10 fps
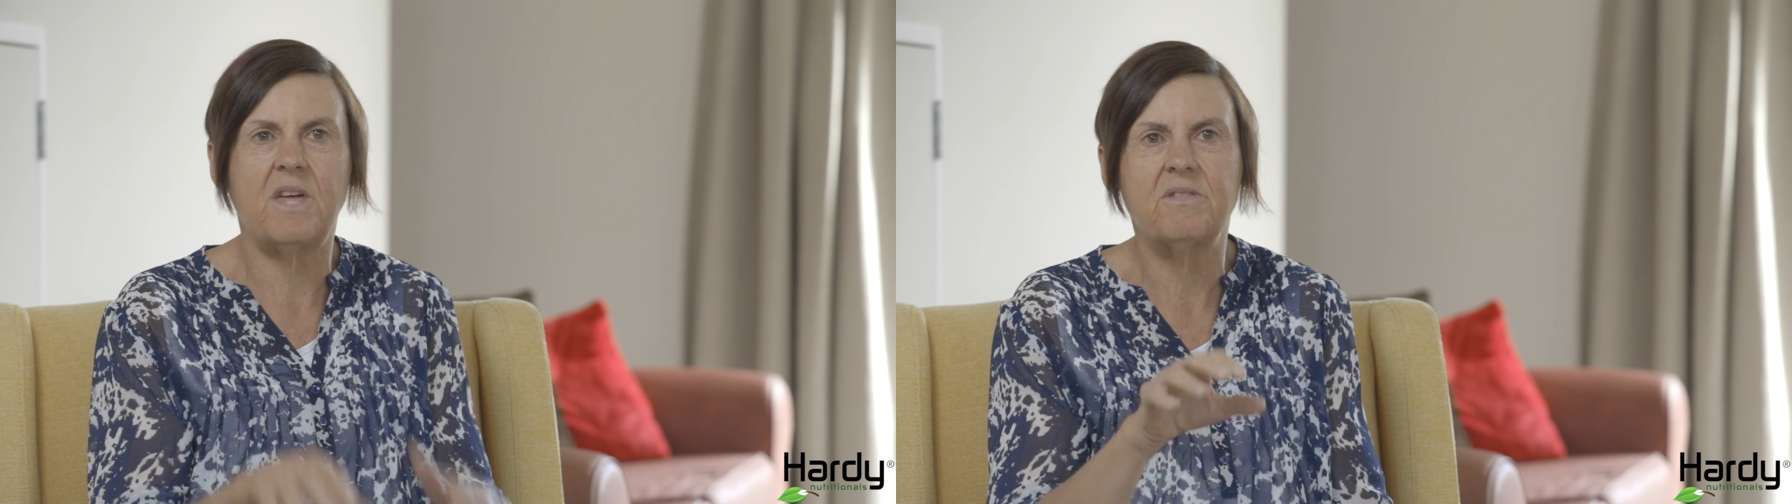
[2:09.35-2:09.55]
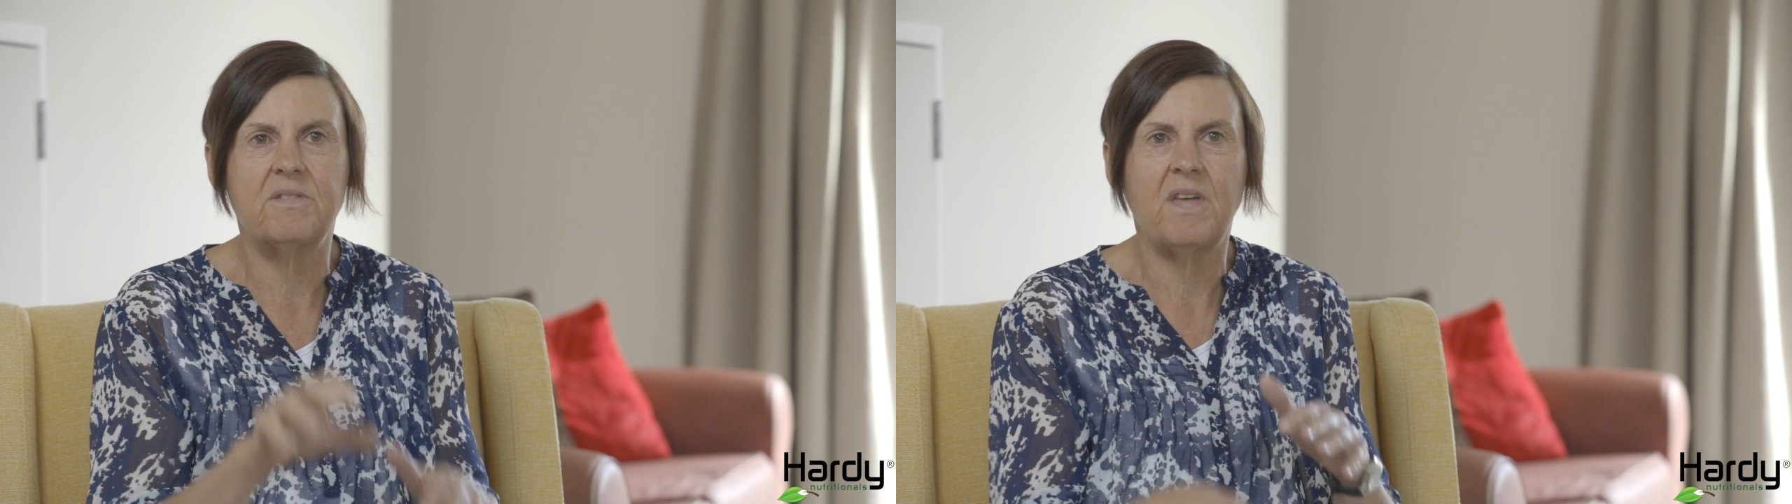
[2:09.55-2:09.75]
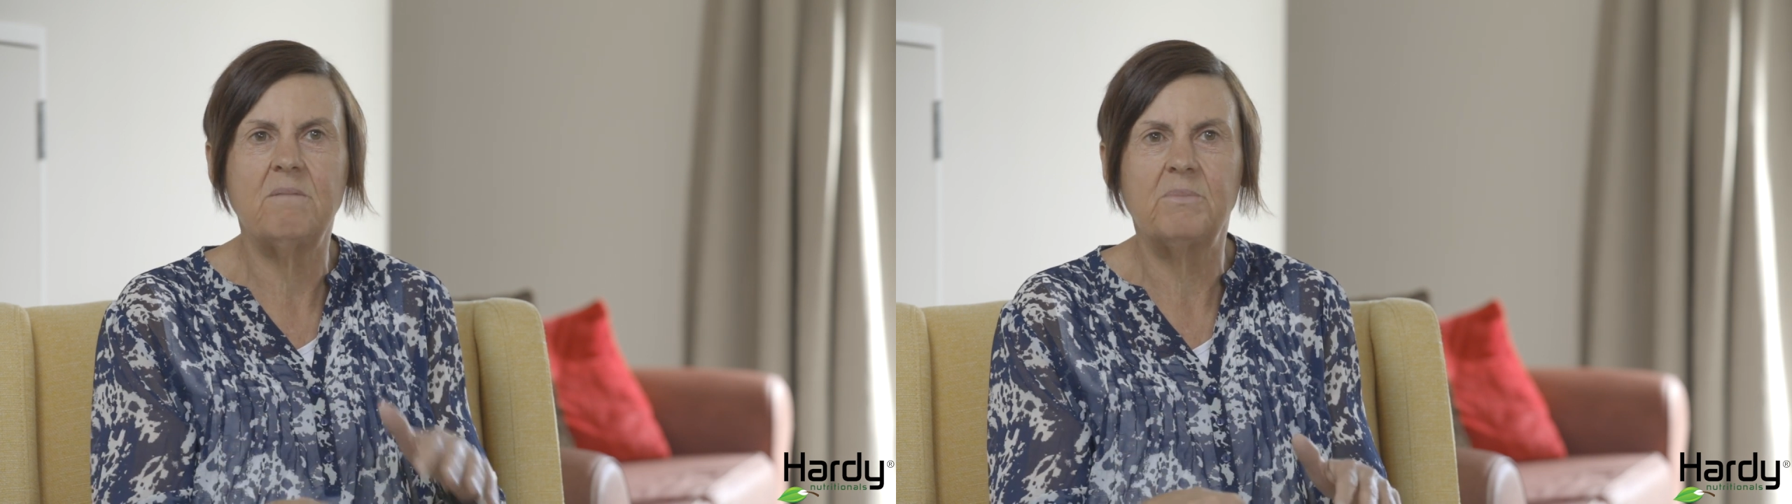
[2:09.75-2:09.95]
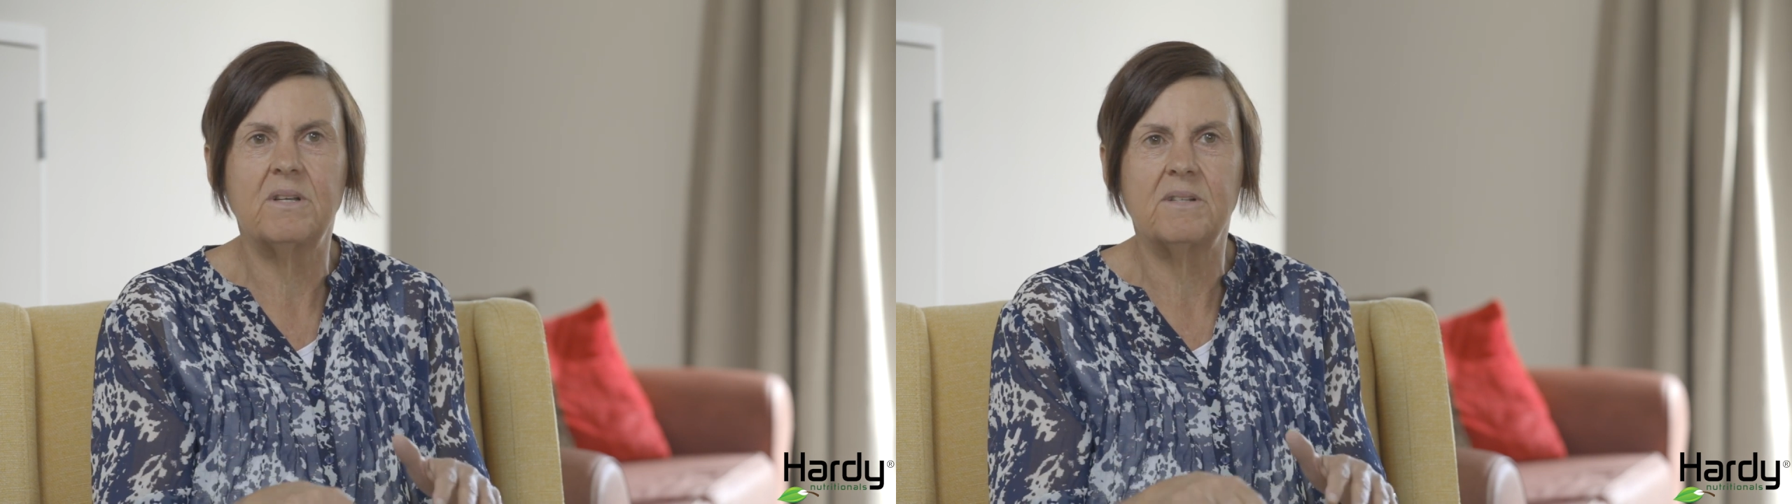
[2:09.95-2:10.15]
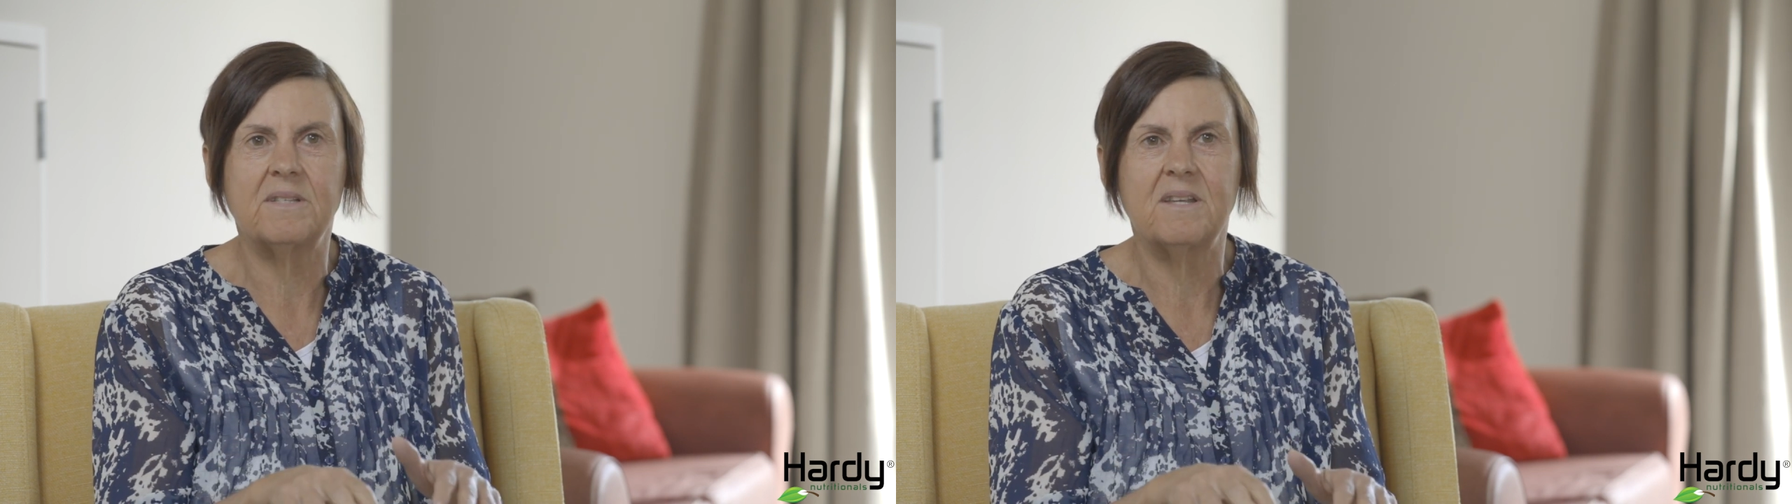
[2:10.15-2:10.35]
thud, thud
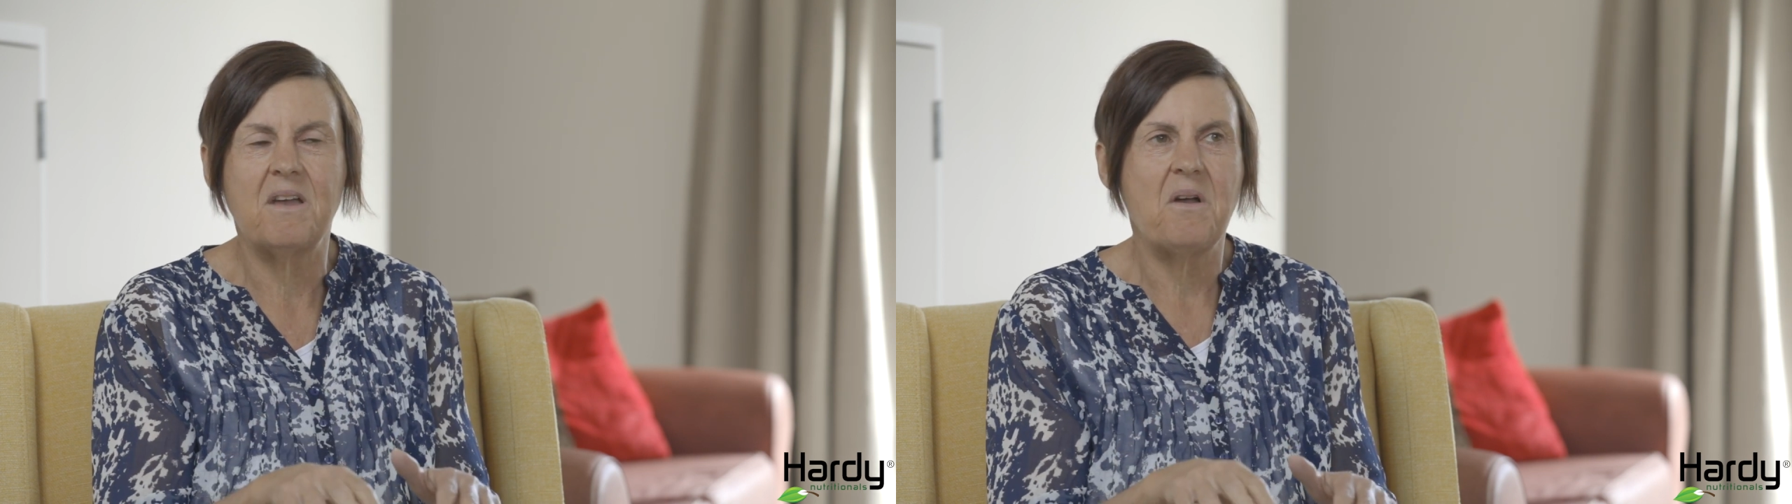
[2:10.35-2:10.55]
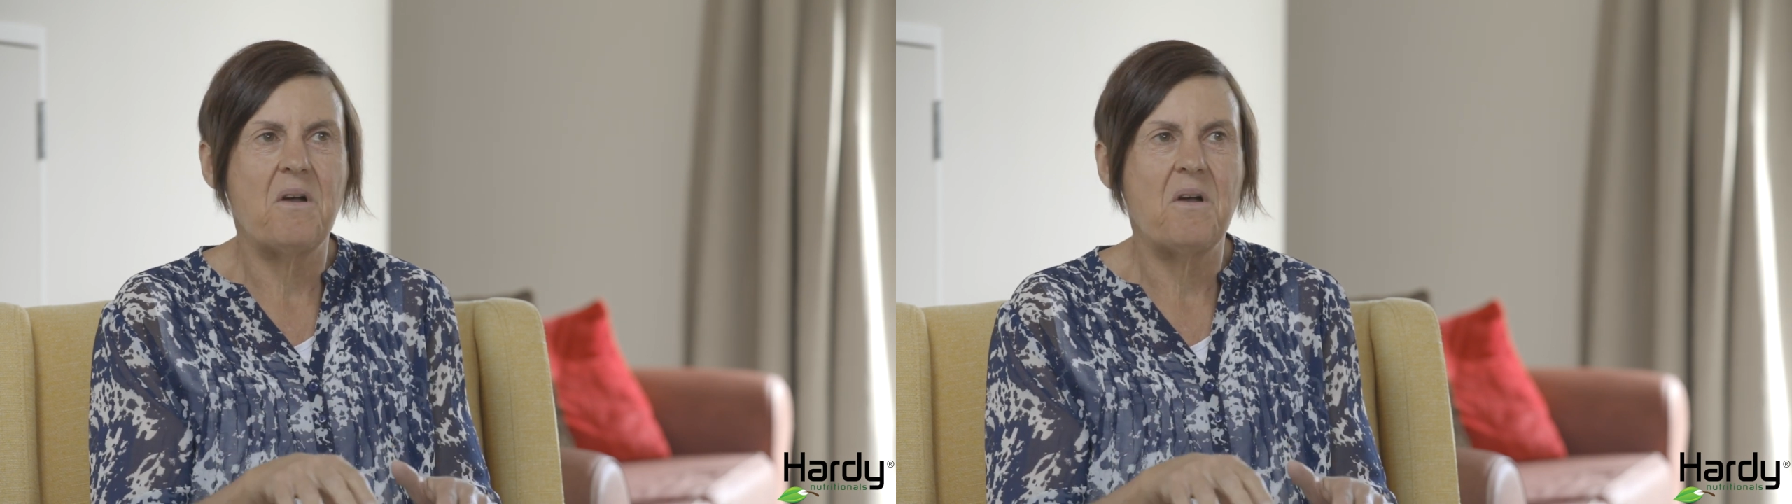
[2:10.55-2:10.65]
because